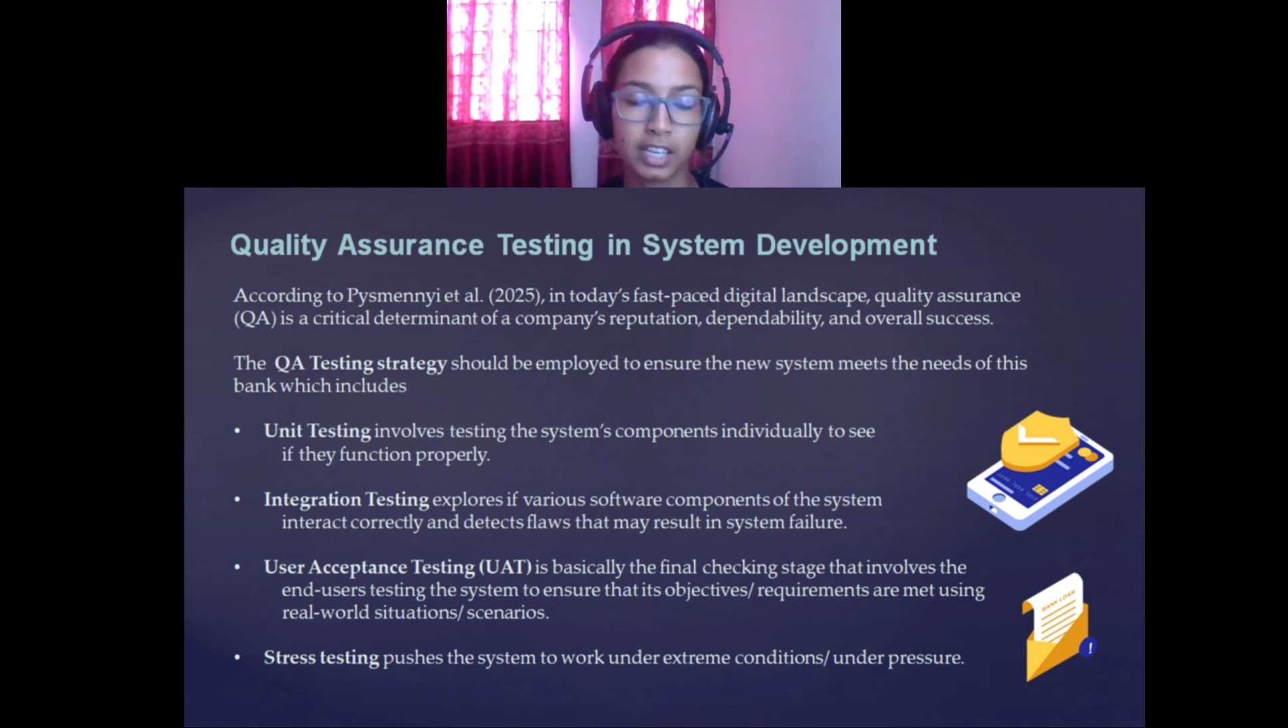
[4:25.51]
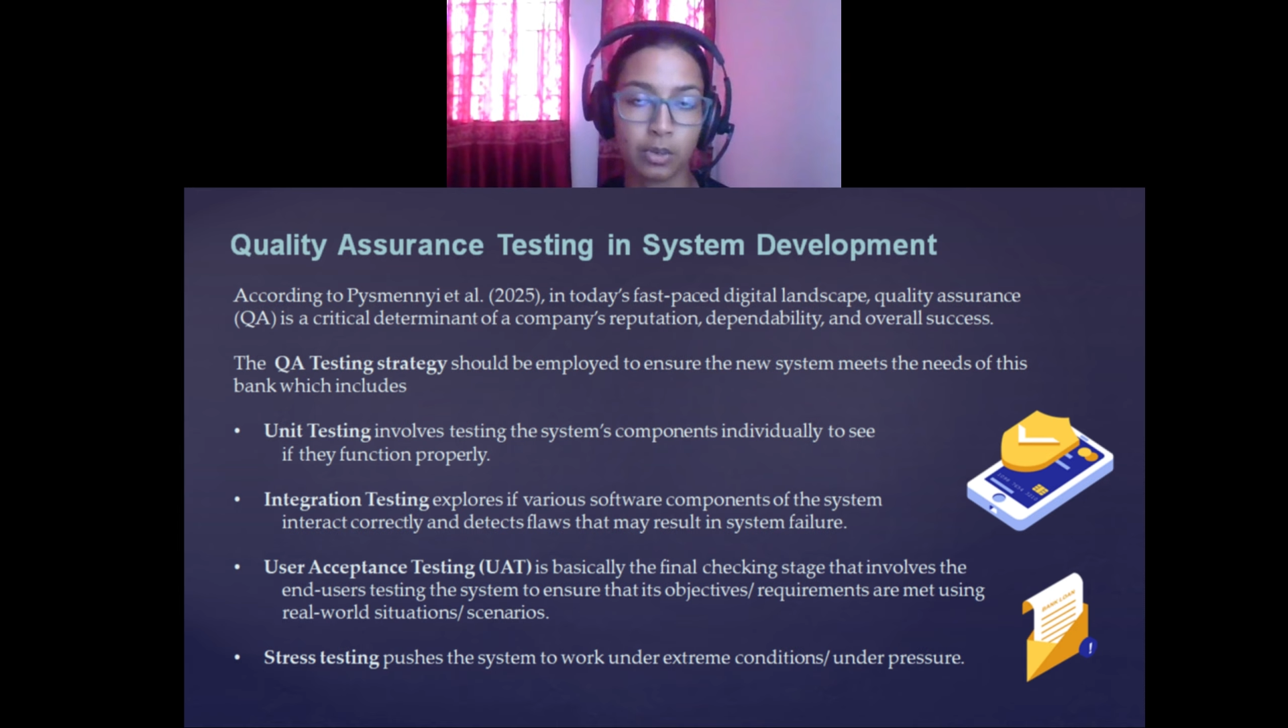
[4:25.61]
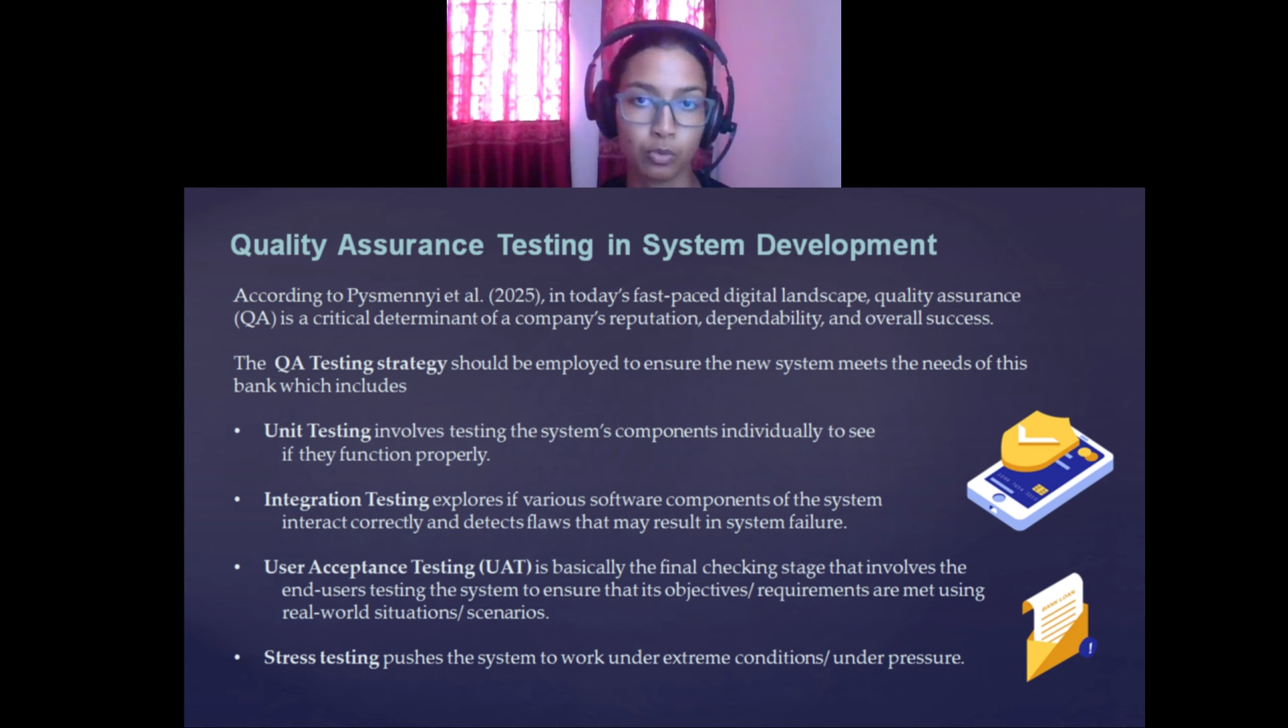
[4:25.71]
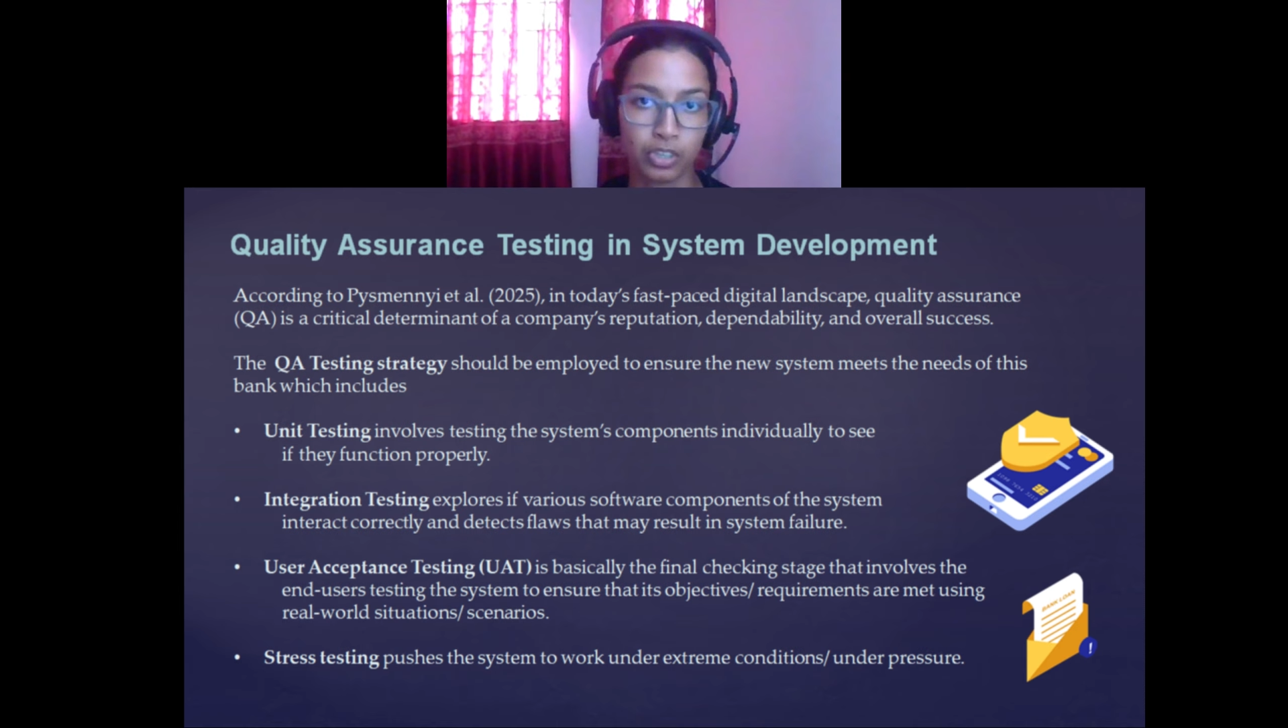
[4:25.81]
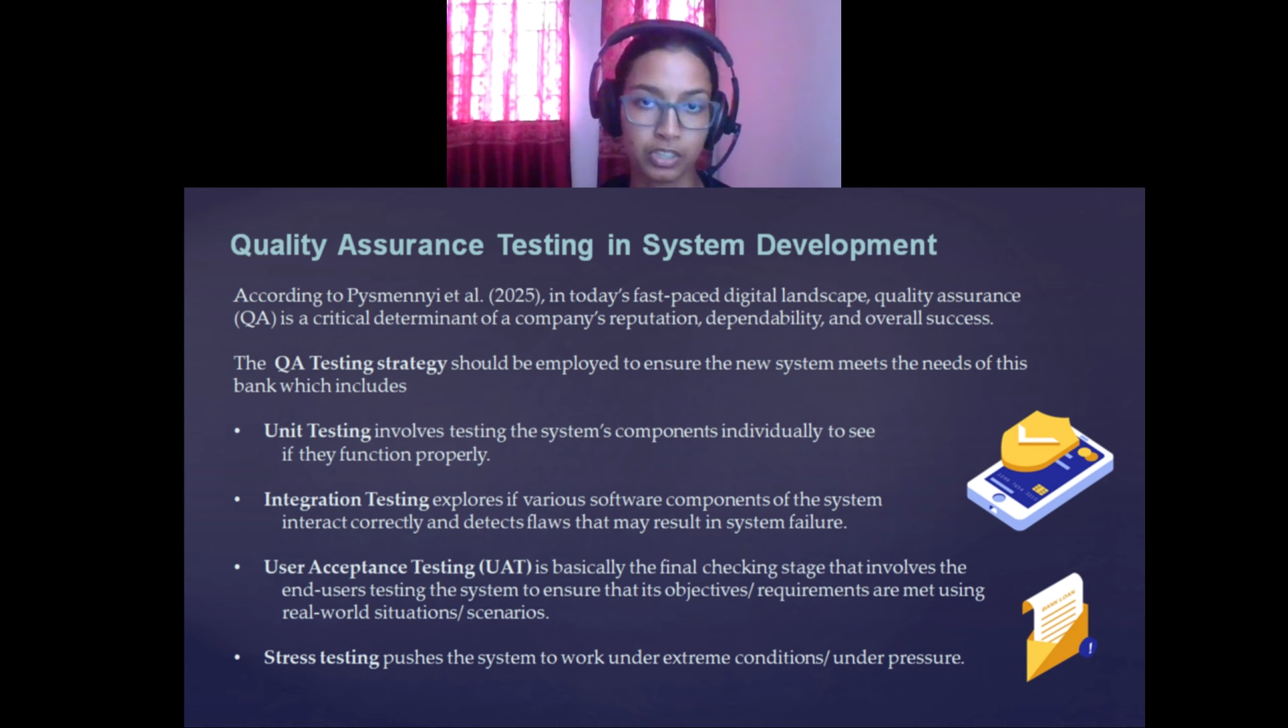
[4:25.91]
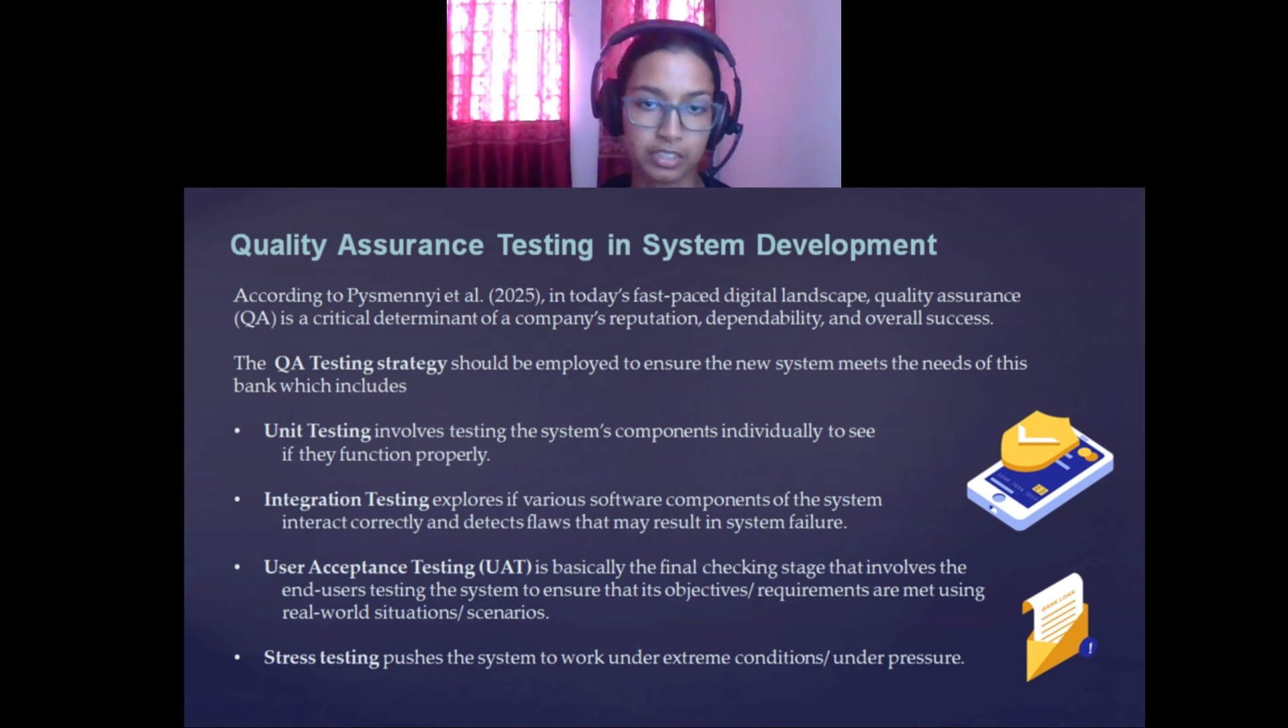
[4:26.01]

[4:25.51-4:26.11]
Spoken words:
and overall